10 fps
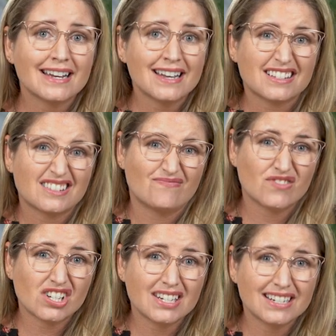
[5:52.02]
yes,
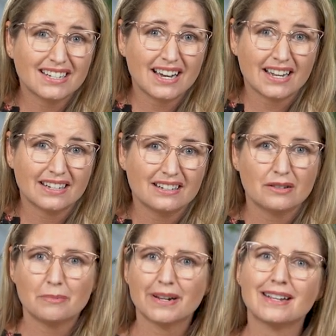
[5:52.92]
she died,
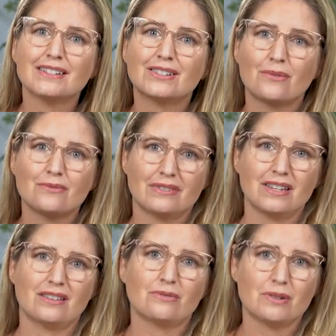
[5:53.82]
but I don't
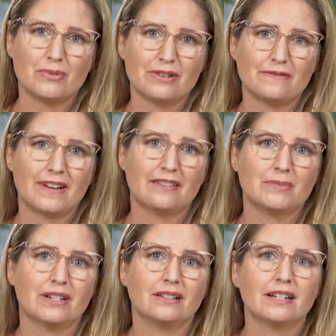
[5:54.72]
think three point five
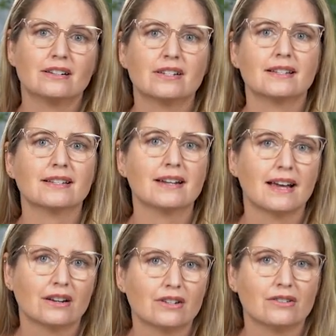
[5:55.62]
milliliters is an
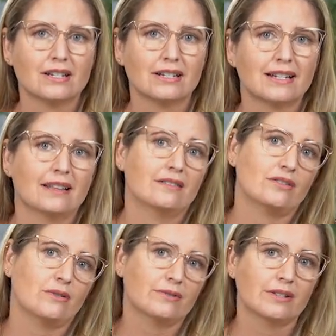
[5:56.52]
accurate death
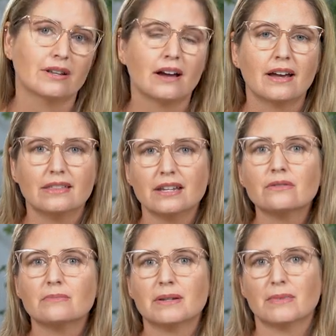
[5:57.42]
dose. I think it
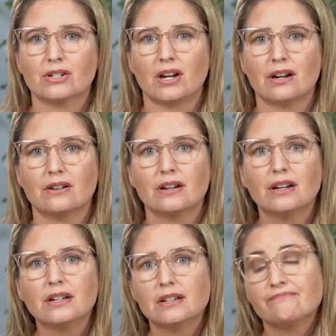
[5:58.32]
would be much higher.
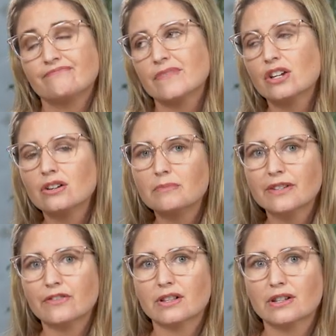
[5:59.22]
It could
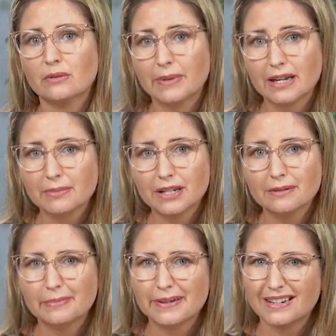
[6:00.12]
be for a little
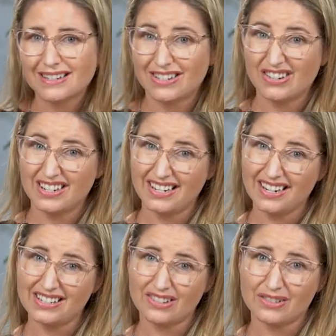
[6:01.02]
baby, but it's hard to
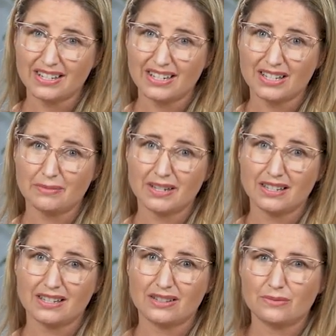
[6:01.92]
test those things
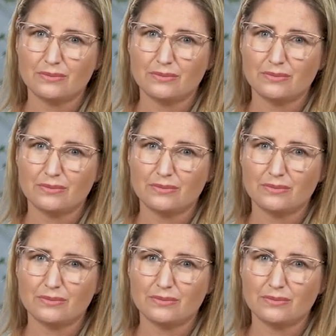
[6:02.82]
because,